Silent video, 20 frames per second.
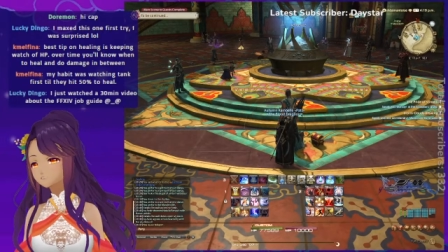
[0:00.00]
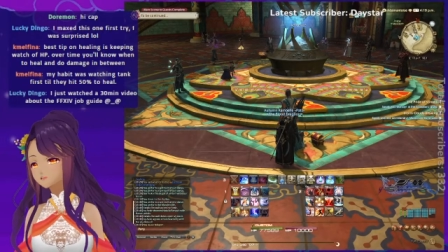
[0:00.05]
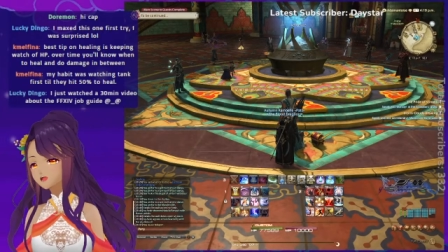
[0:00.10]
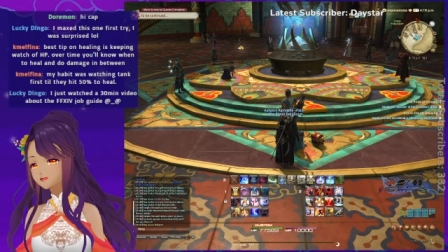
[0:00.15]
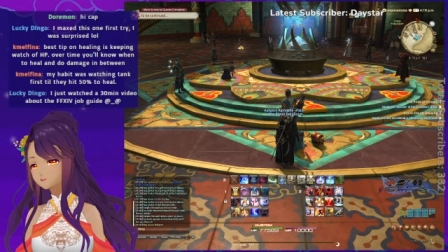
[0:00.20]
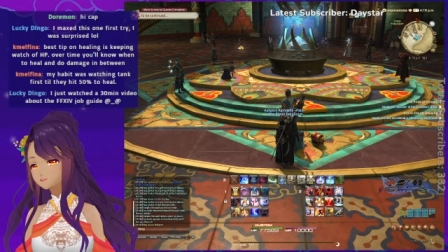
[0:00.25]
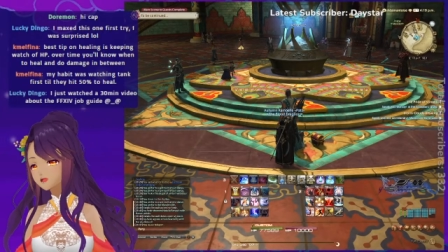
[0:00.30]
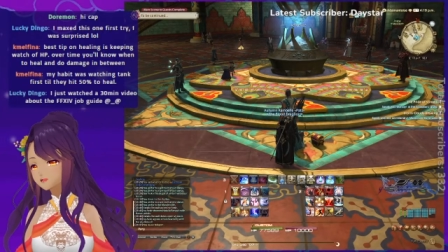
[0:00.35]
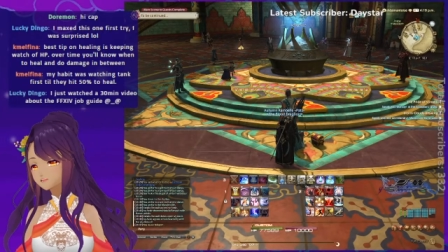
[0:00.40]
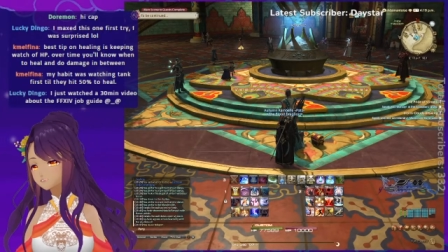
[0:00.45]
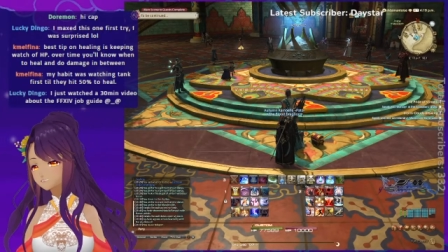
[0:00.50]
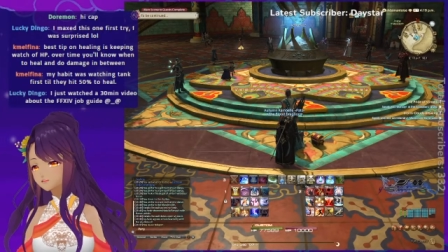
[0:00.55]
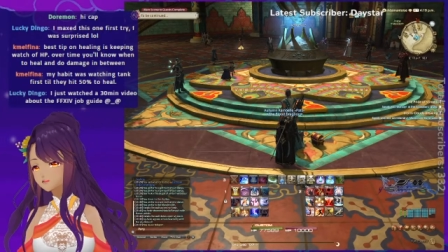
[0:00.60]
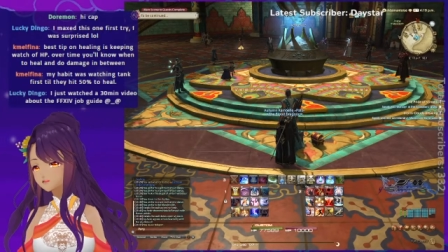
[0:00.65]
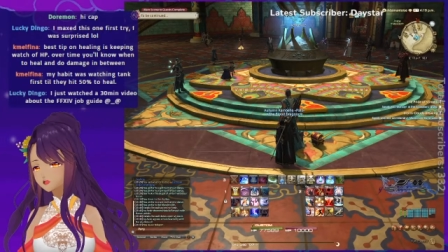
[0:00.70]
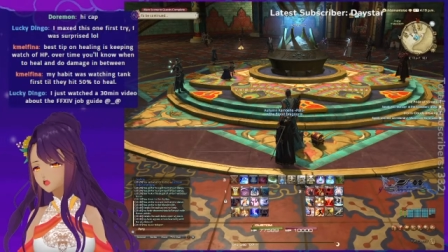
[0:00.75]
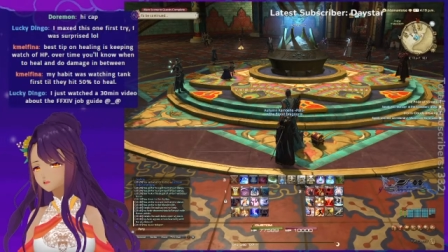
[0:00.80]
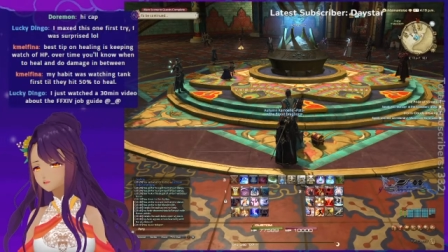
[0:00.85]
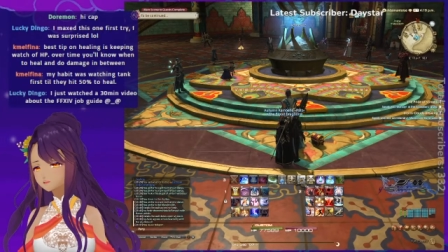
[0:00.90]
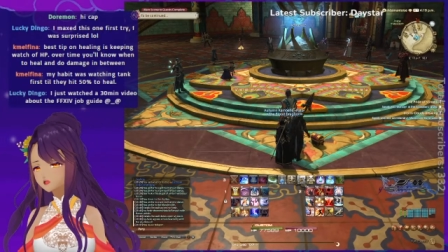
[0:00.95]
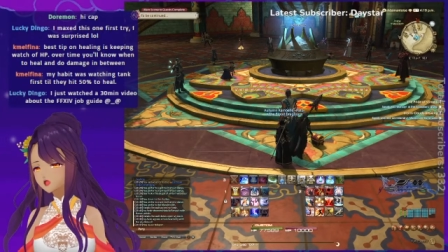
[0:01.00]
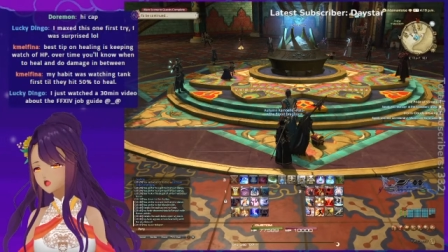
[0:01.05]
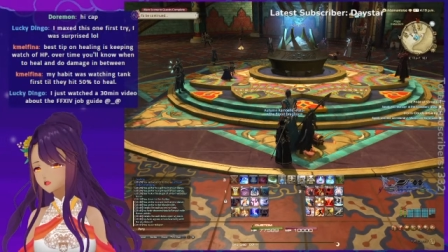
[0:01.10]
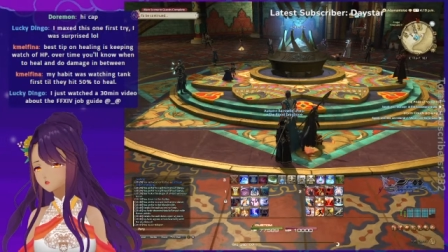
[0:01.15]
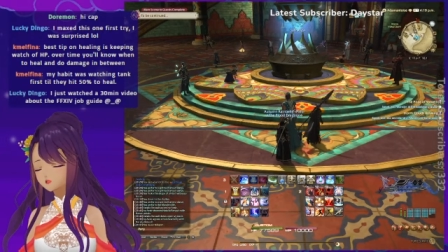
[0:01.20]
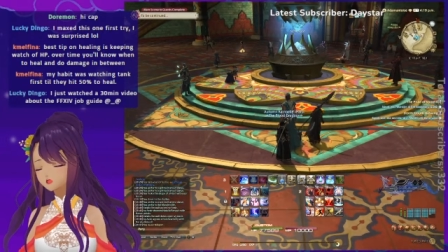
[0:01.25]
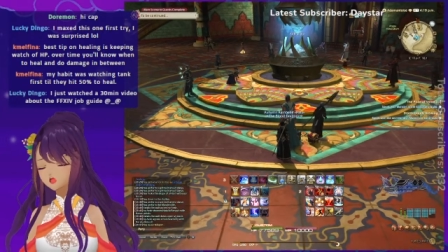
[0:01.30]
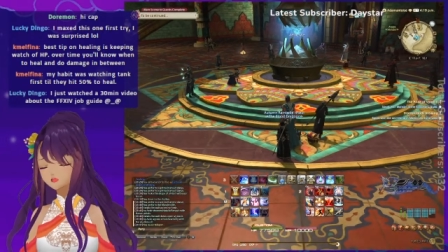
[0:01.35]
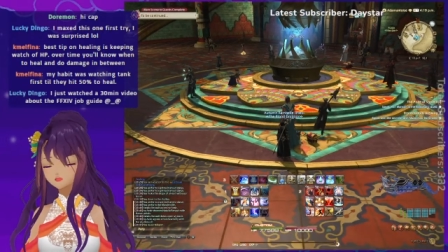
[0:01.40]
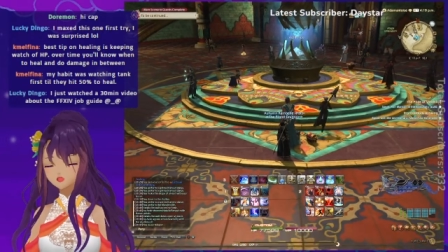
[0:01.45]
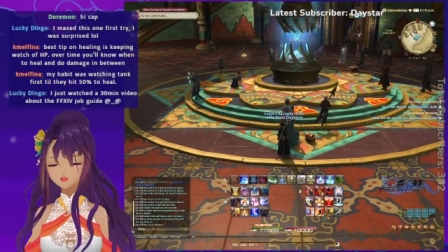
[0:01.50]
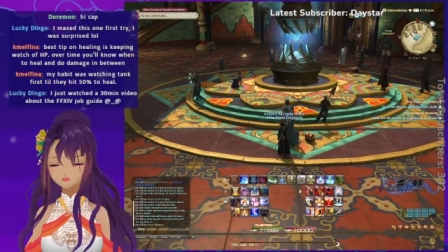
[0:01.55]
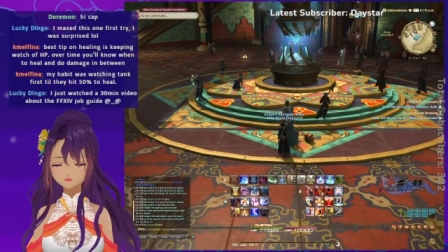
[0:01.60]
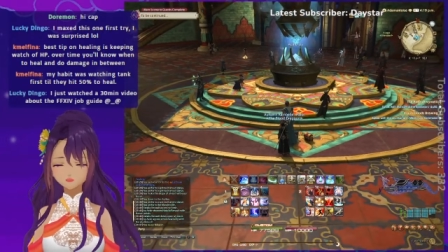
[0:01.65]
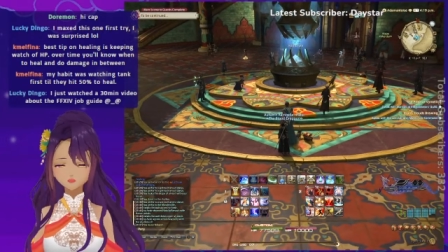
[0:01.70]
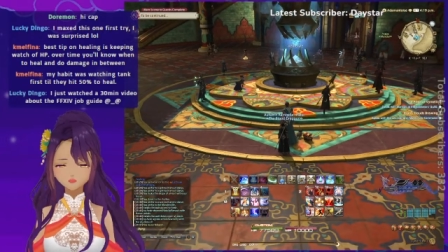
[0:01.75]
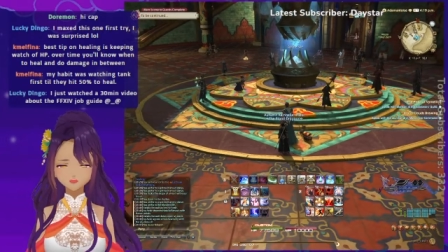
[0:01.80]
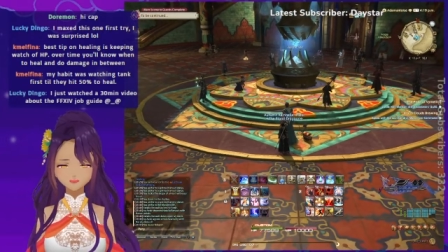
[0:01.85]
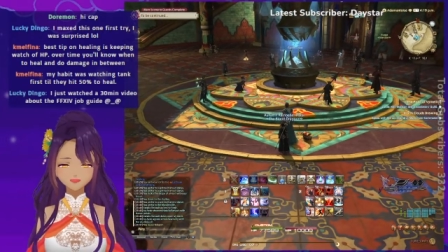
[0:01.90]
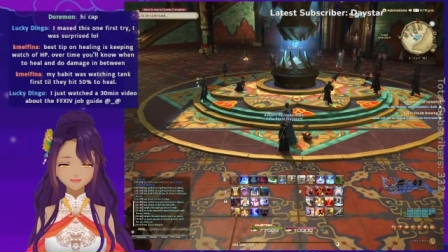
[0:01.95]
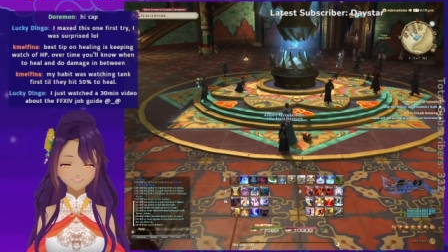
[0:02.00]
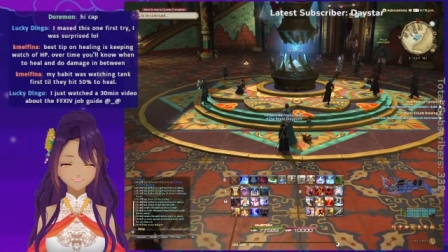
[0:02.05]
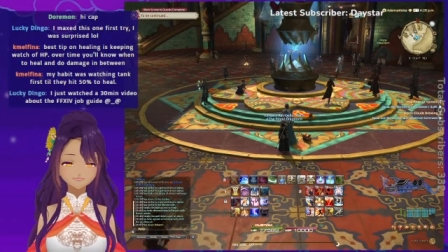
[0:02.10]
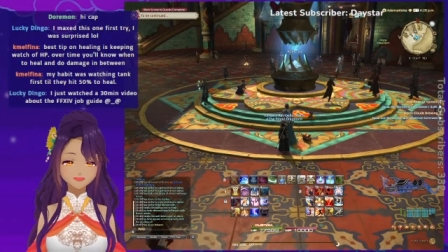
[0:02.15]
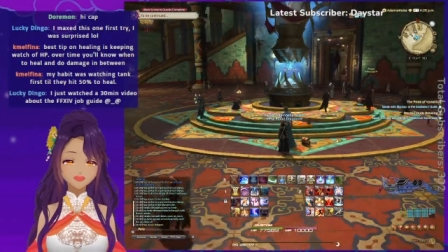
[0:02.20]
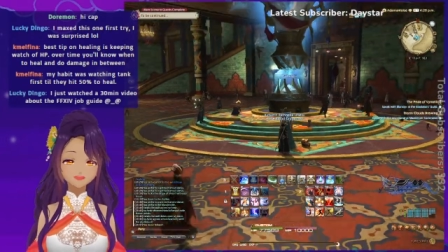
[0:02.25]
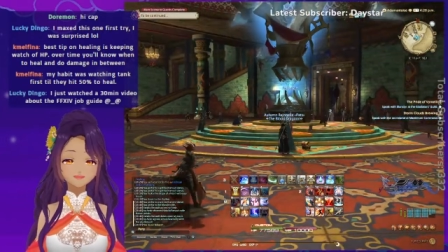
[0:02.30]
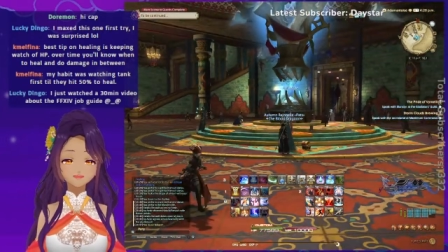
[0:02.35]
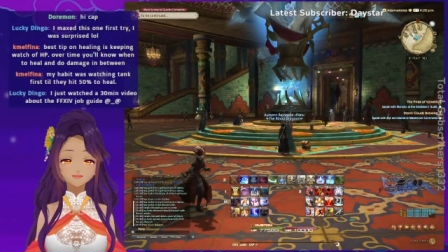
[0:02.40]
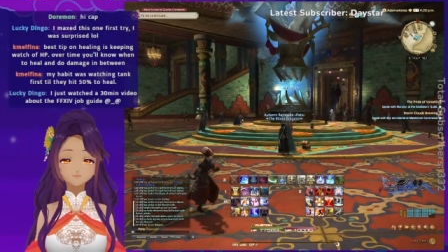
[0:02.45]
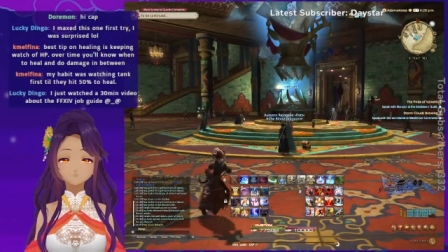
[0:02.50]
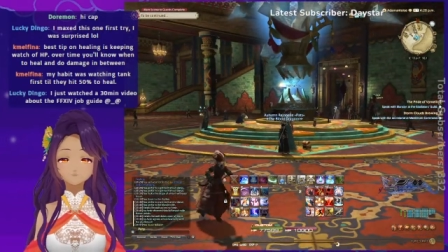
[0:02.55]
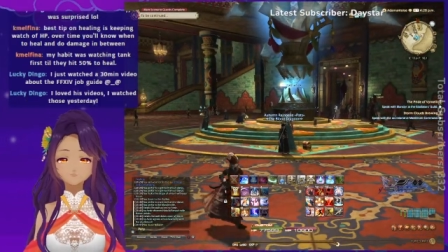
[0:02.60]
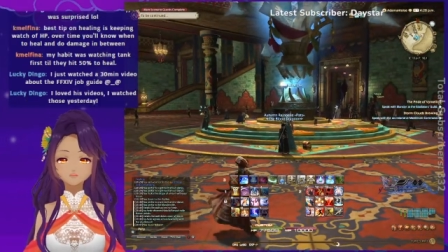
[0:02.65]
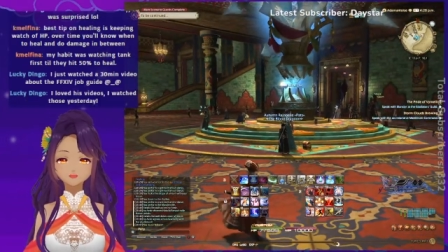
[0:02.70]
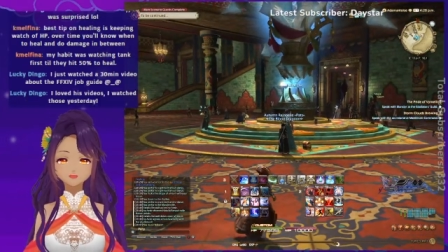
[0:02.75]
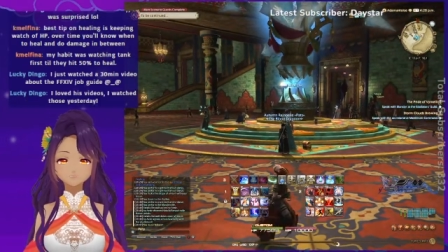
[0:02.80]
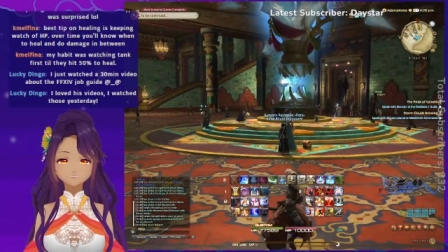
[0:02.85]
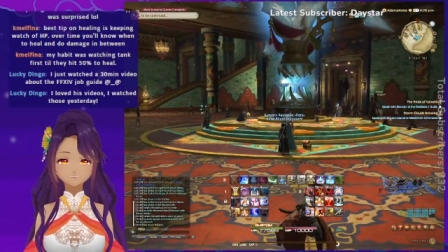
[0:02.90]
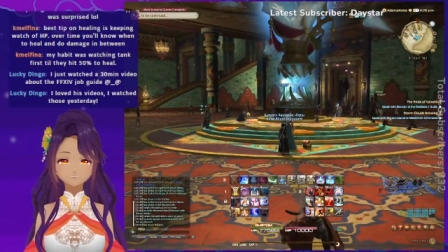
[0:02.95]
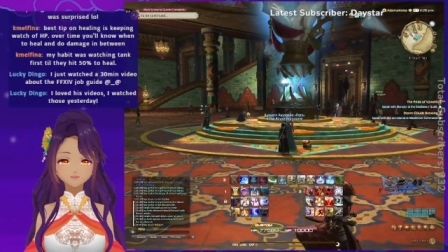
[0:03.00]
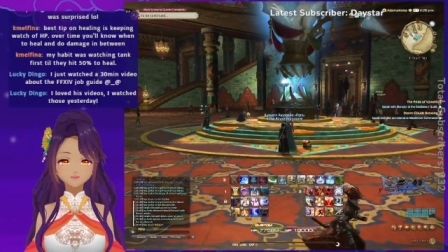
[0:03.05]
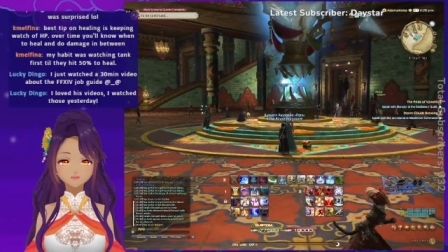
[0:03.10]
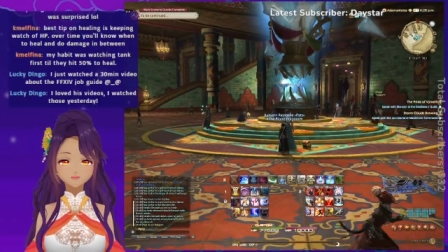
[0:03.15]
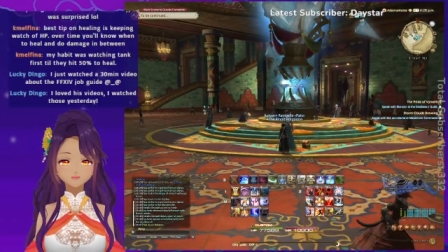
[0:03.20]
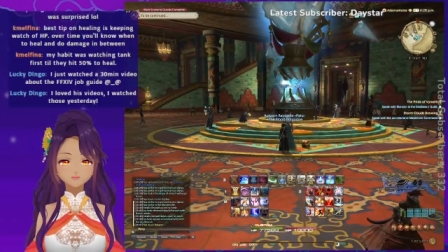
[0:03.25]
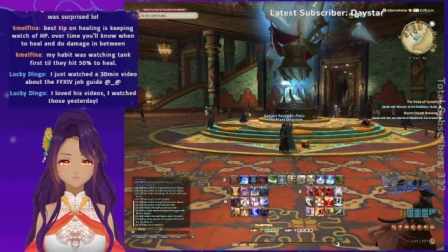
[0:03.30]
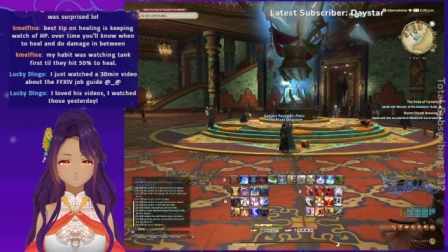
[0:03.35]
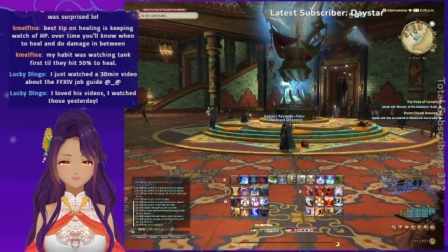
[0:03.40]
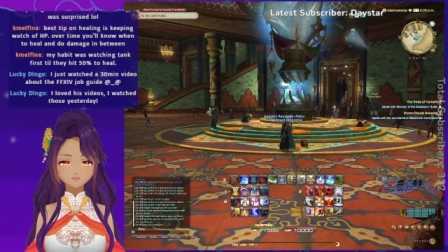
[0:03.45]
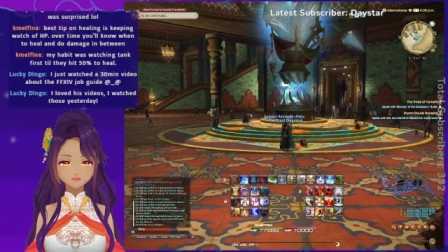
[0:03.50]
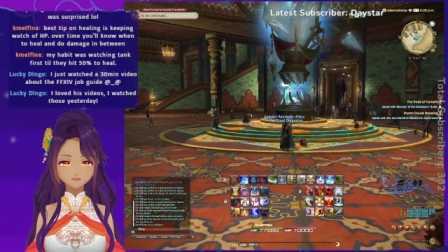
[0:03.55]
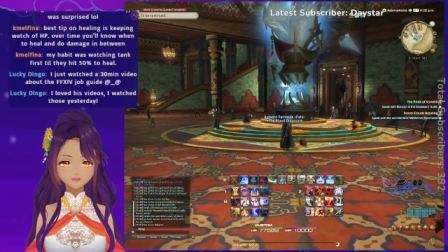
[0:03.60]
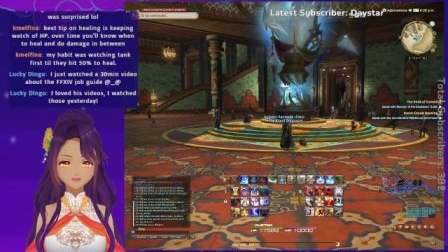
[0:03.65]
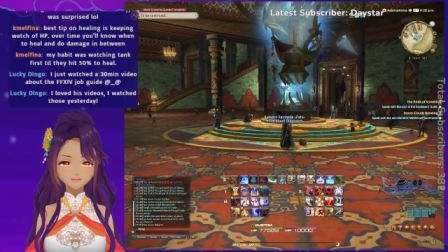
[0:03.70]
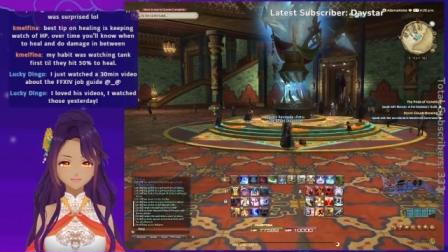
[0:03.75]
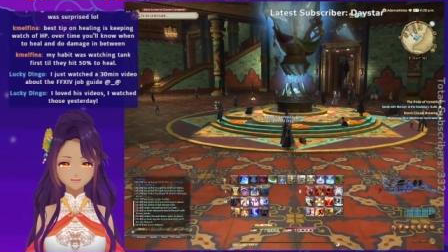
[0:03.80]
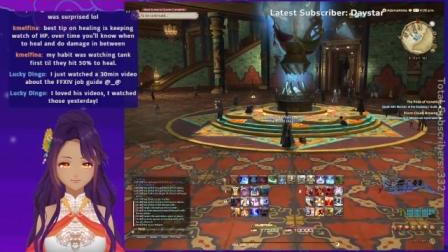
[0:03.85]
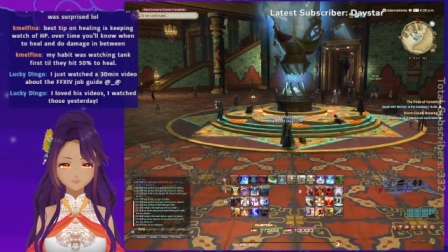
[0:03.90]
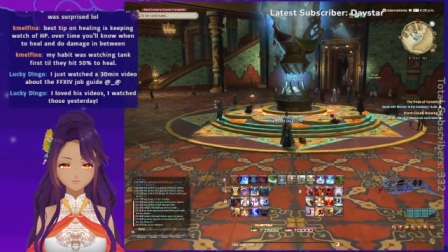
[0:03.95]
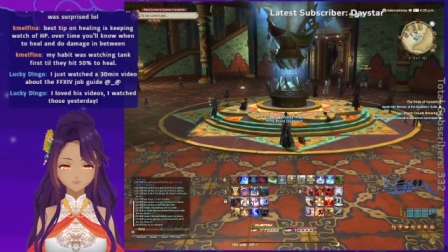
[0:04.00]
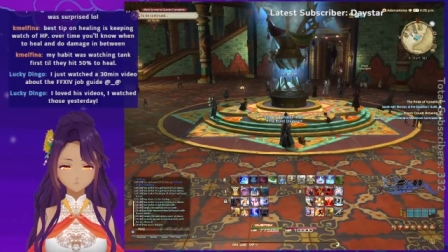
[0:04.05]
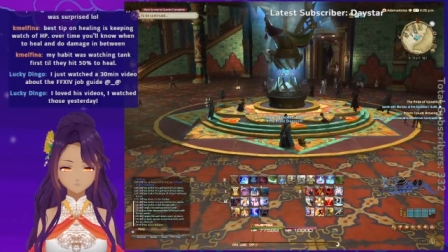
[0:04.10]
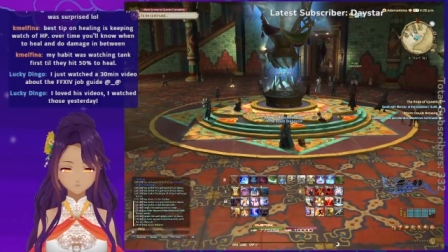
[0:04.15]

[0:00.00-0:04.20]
I love these videos. Oh, you watched those yesterday? Yeah, no, it was super good.